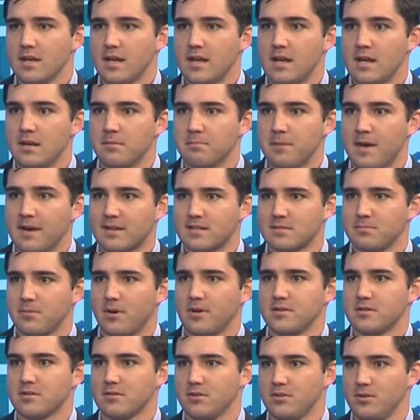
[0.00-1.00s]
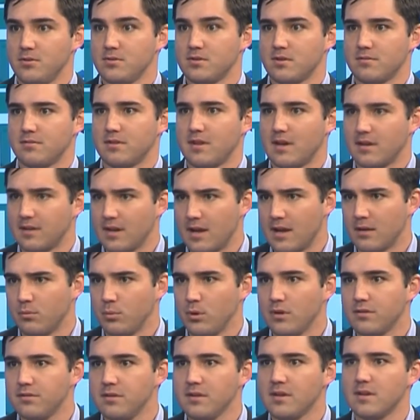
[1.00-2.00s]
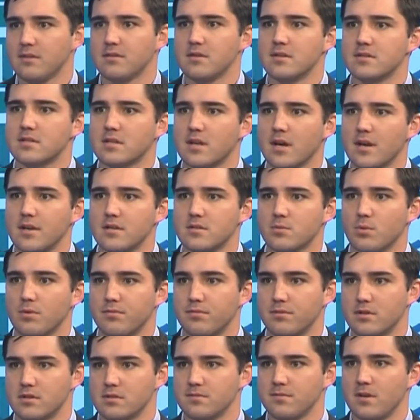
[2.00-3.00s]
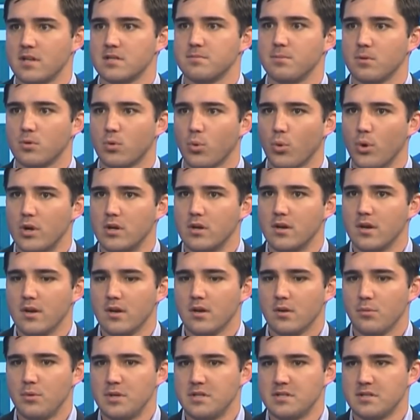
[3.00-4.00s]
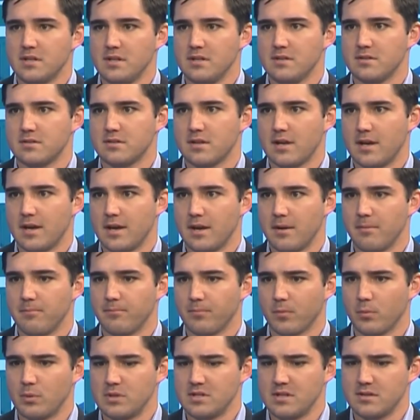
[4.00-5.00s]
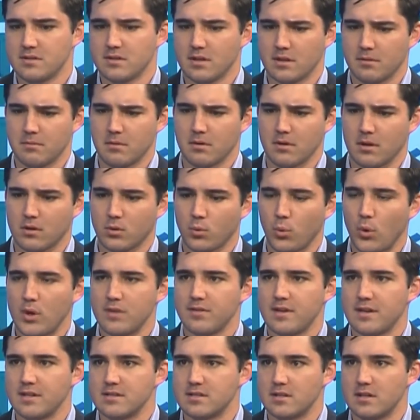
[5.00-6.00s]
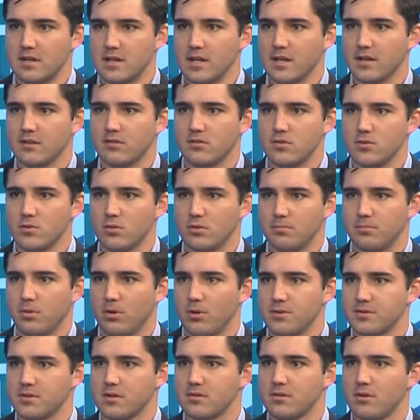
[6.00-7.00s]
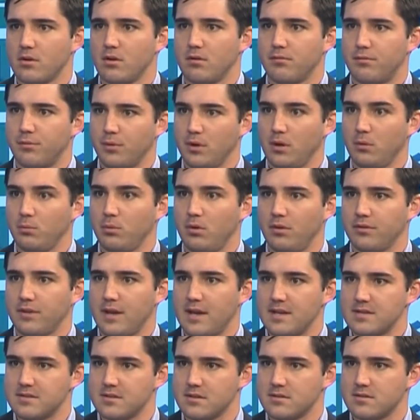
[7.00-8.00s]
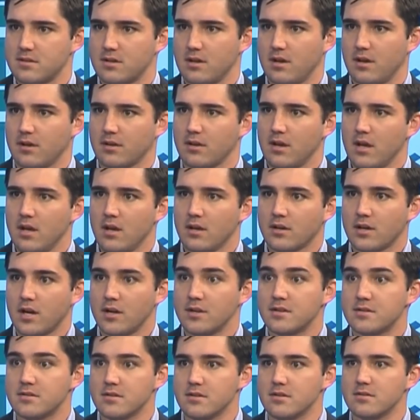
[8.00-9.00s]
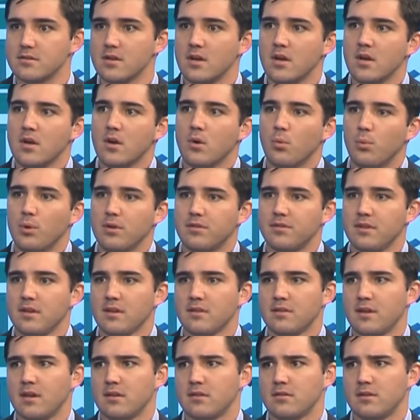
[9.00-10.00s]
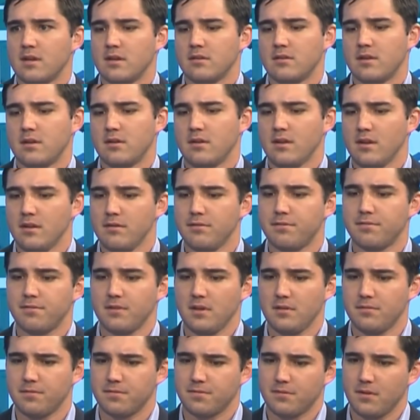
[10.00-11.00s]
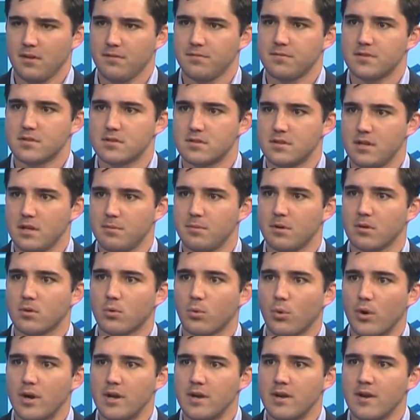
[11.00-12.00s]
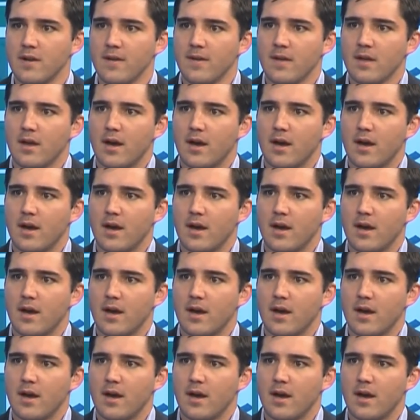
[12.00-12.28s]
in maximizing the use of that. And we think in this case, with this Facebook coin, which is a coin that is linked to a basket of real world assets like currencies, we think that if this Libra coin